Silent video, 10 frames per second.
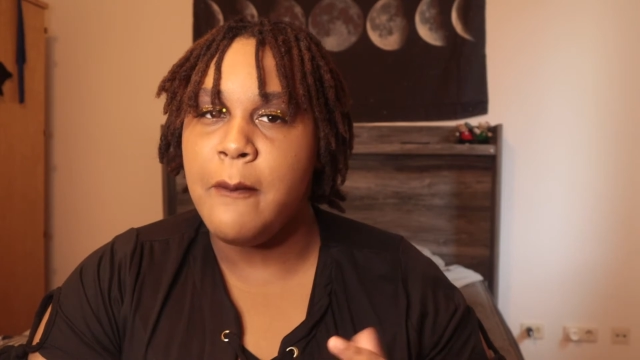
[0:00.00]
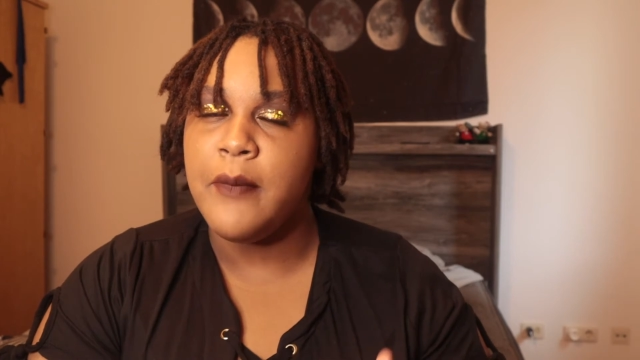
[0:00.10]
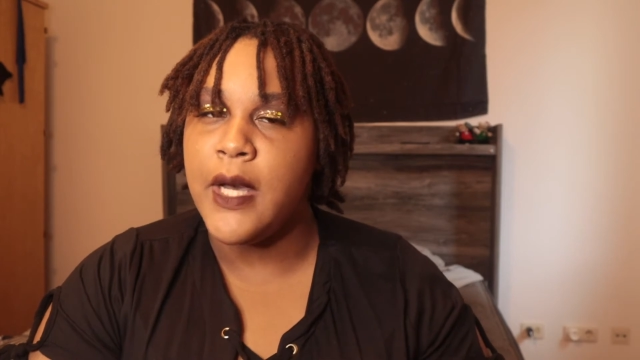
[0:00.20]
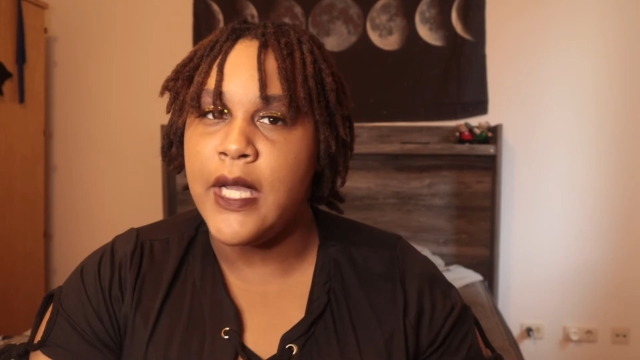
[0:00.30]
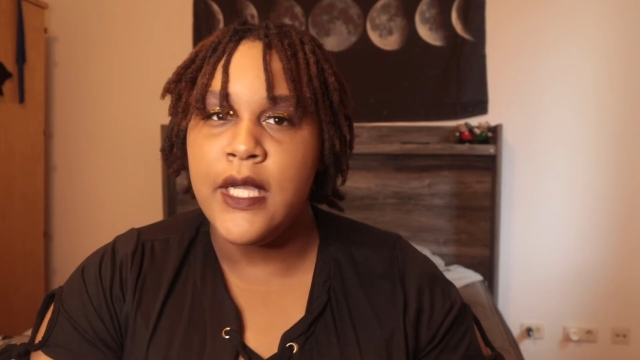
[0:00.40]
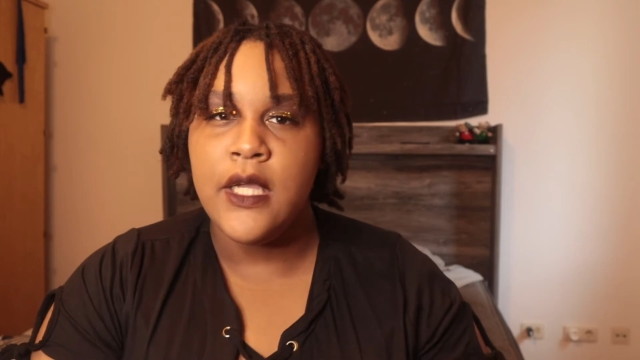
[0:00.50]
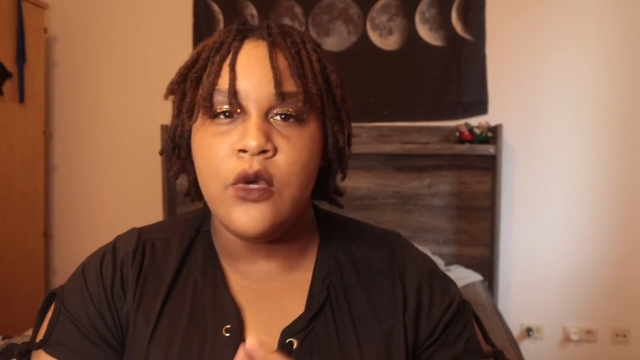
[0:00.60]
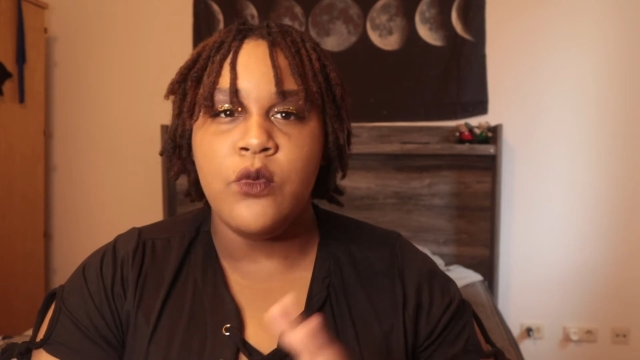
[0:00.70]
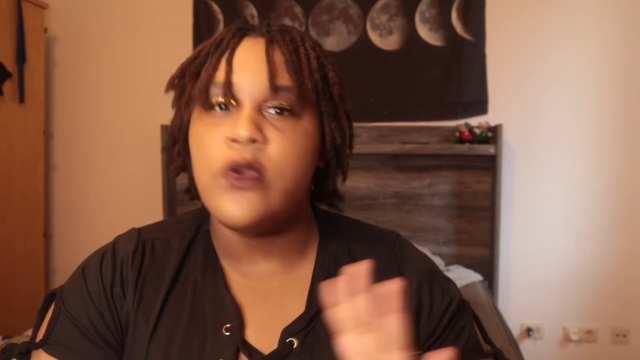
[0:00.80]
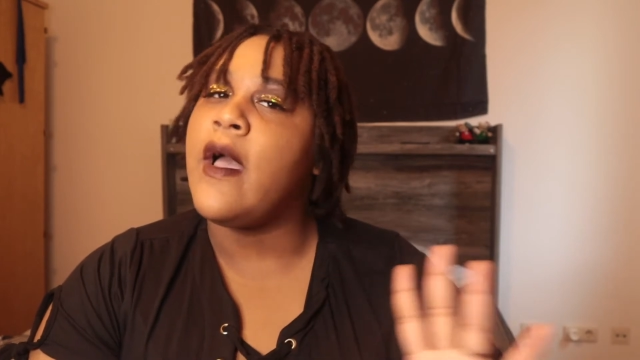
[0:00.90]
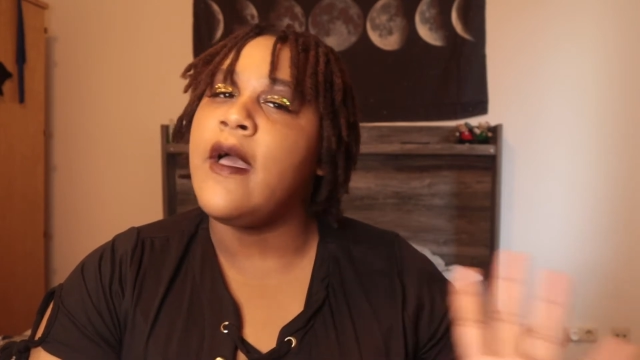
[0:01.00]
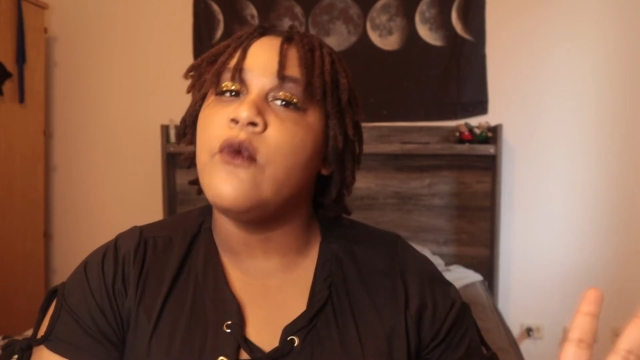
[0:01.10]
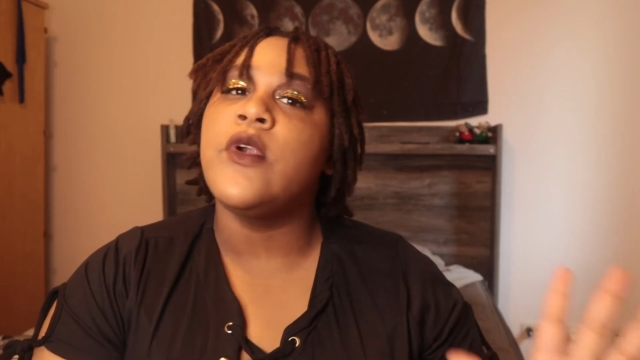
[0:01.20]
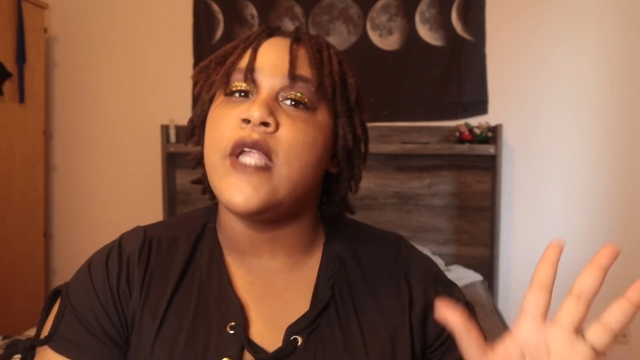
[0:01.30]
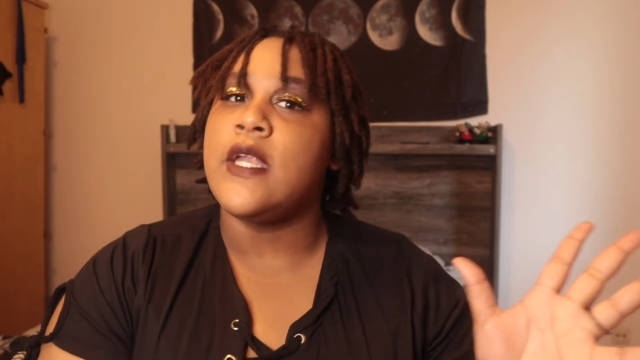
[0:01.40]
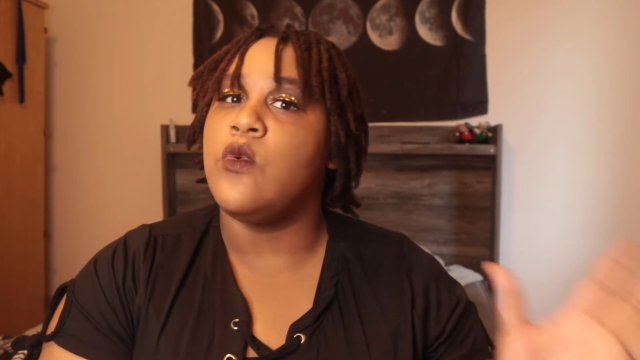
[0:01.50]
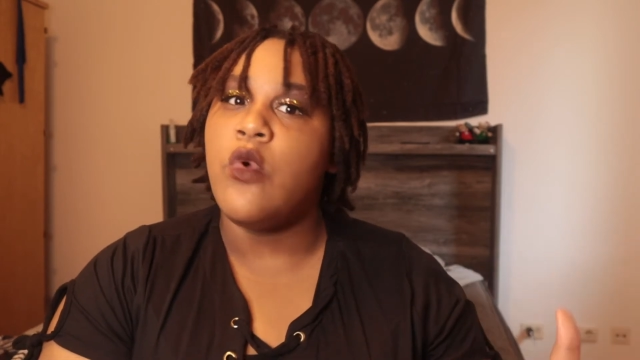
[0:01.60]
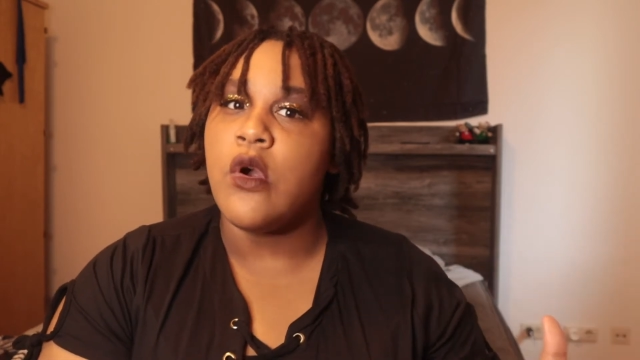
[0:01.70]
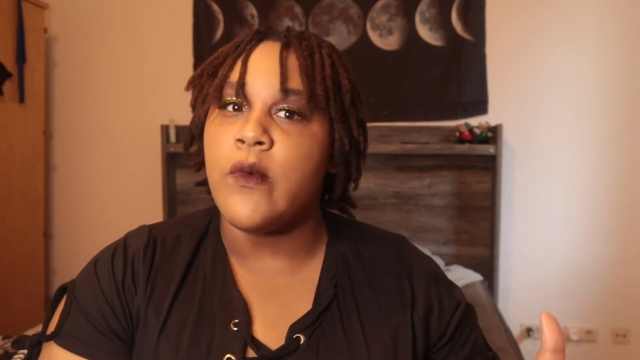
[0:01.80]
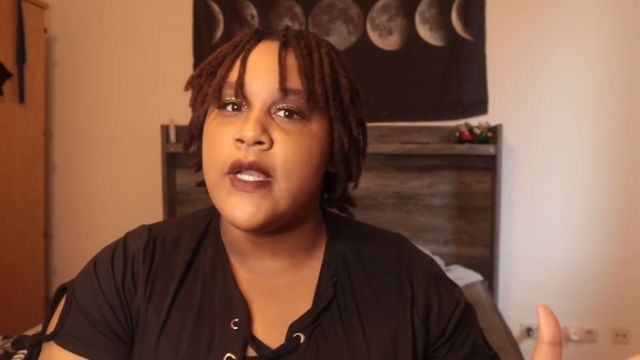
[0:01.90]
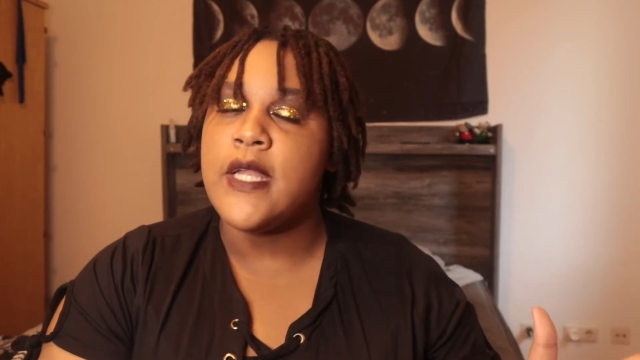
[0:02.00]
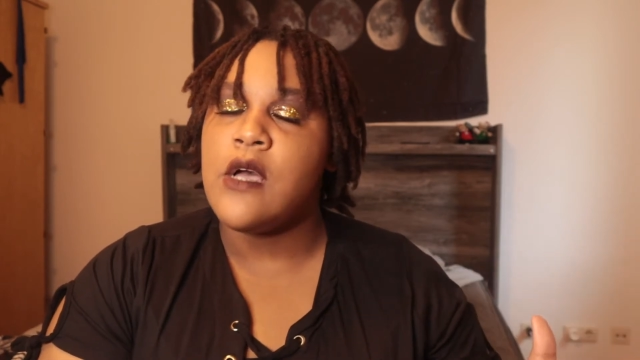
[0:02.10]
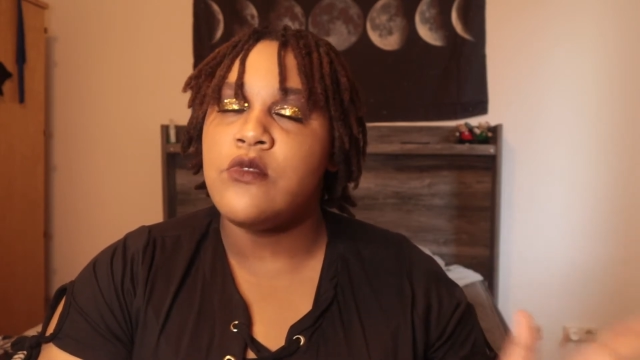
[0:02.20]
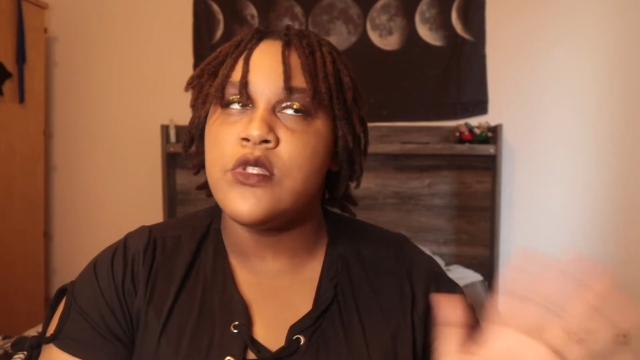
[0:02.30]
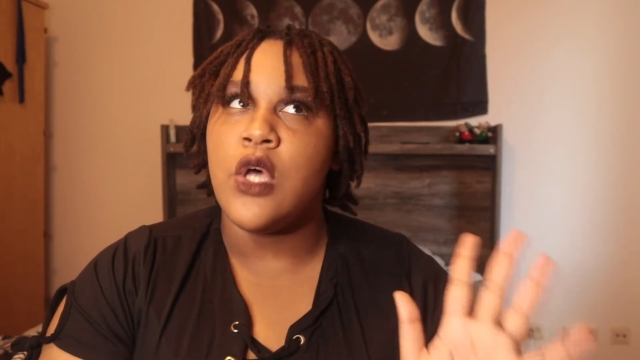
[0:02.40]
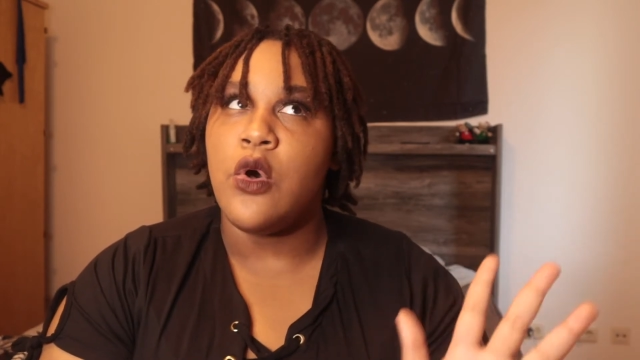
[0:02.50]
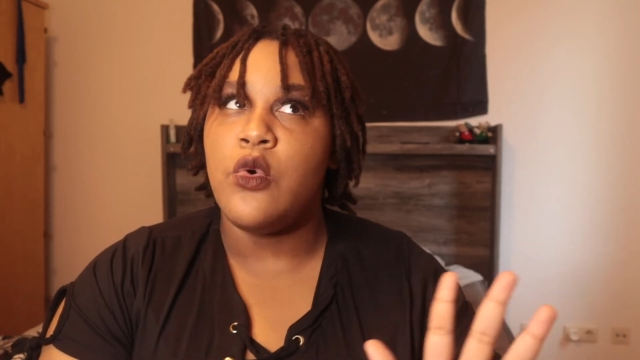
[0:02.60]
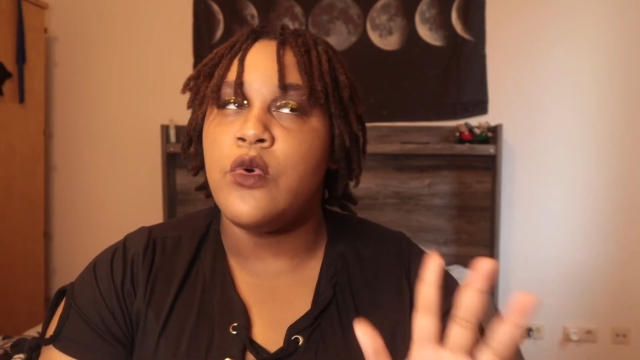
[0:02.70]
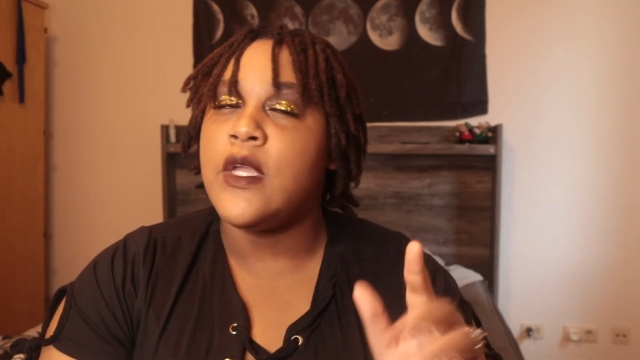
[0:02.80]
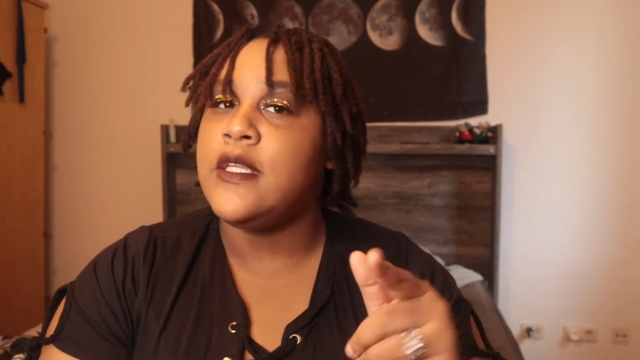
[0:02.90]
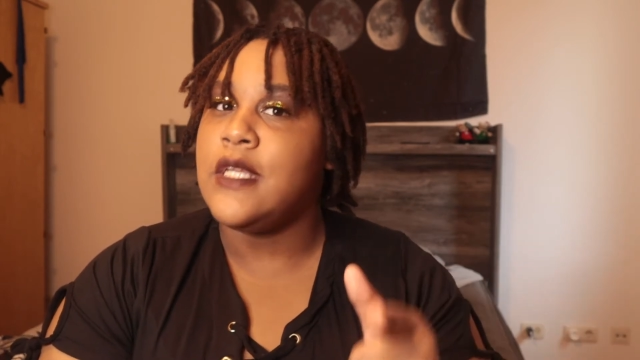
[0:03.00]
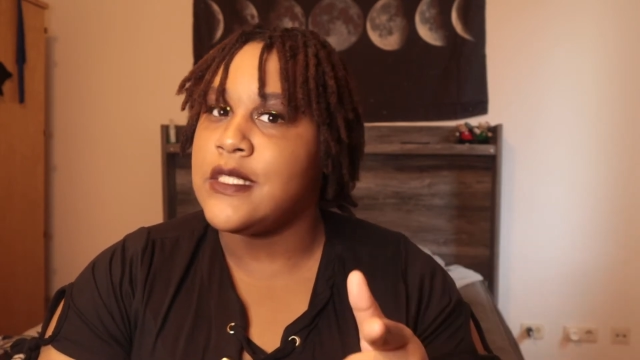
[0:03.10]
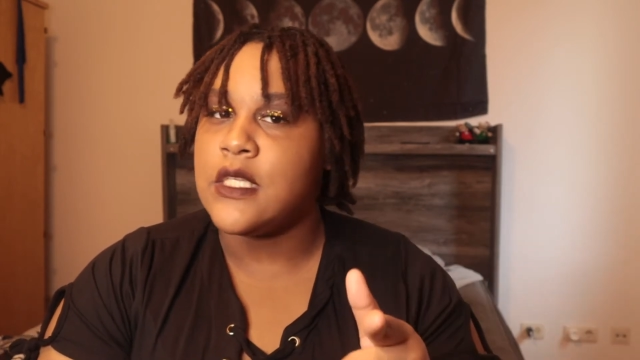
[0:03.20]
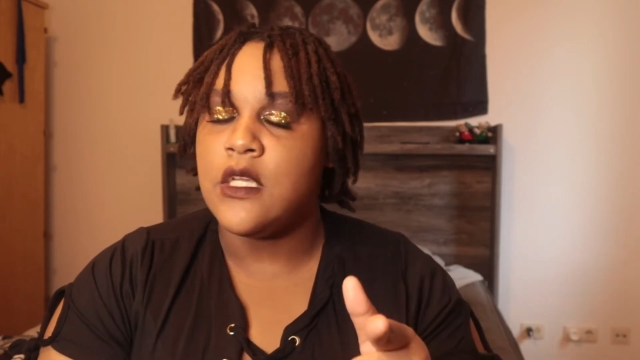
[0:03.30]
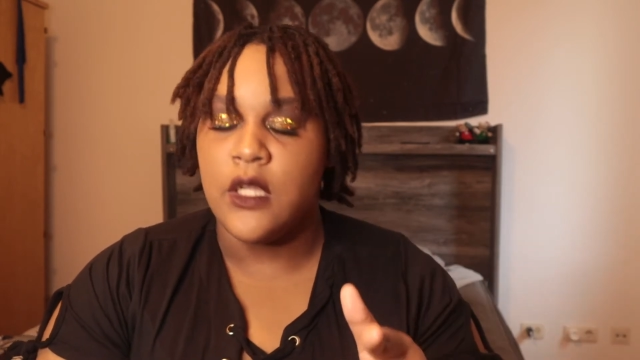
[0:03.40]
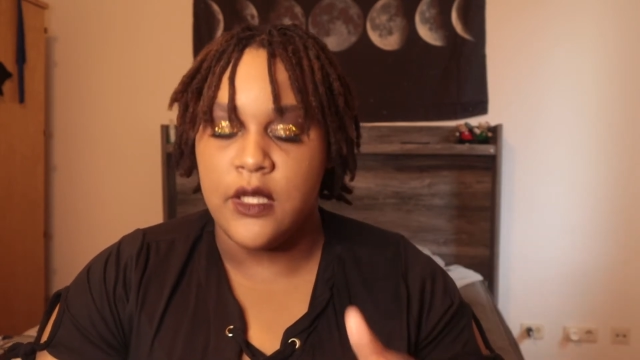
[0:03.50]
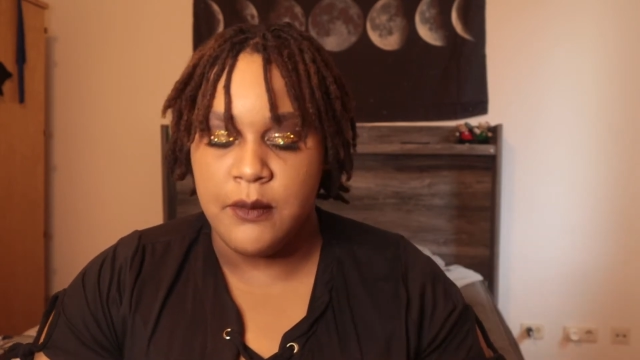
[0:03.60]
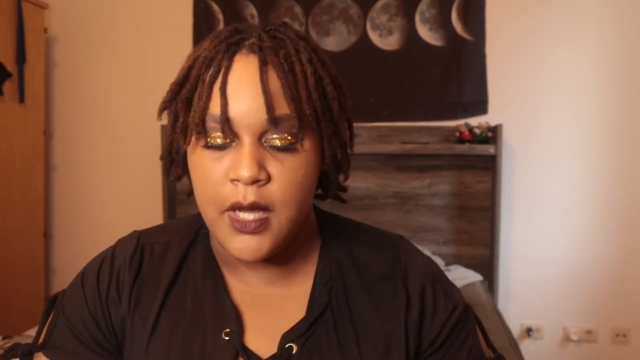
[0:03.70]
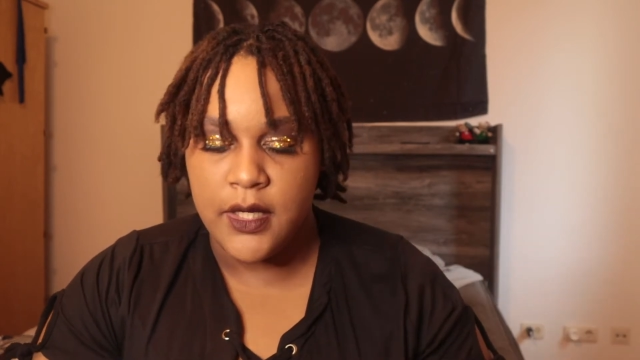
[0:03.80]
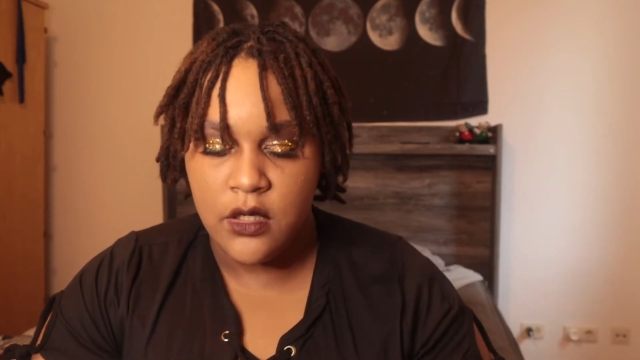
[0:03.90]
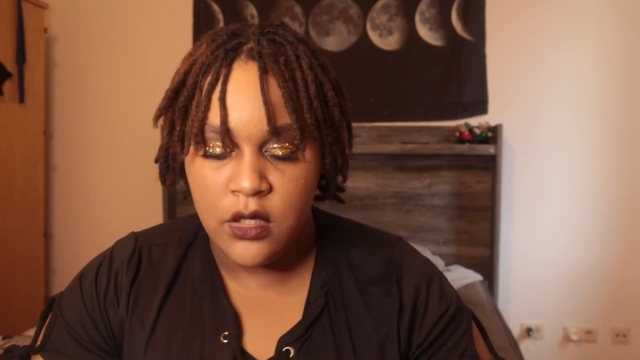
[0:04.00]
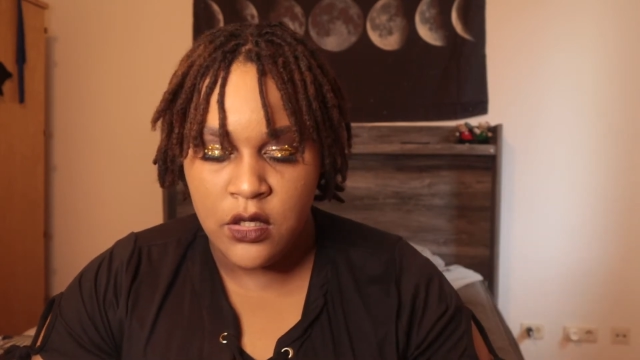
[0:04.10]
but we're not in war right now, so he doesn't kill anybody.